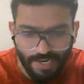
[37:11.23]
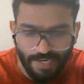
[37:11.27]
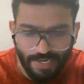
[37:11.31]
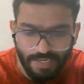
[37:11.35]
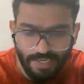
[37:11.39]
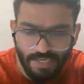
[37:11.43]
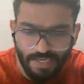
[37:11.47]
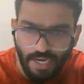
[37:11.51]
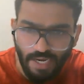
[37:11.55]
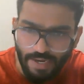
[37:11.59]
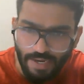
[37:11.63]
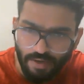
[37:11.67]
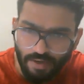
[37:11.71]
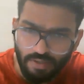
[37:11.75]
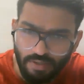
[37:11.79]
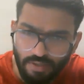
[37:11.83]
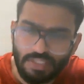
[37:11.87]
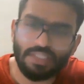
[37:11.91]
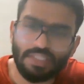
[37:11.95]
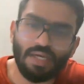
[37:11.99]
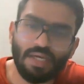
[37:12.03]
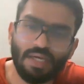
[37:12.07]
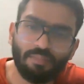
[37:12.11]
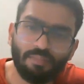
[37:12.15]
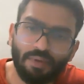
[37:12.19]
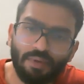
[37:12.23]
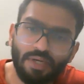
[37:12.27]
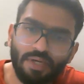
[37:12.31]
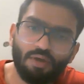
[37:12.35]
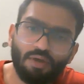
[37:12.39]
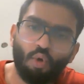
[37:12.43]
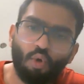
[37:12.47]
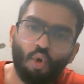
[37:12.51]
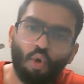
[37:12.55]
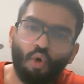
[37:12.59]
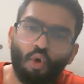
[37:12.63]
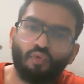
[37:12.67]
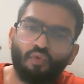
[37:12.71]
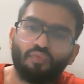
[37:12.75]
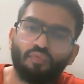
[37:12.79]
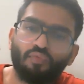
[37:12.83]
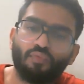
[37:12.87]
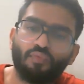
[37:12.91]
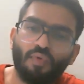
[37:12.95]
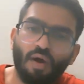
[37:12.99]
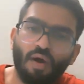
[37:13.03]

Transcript: entire summary of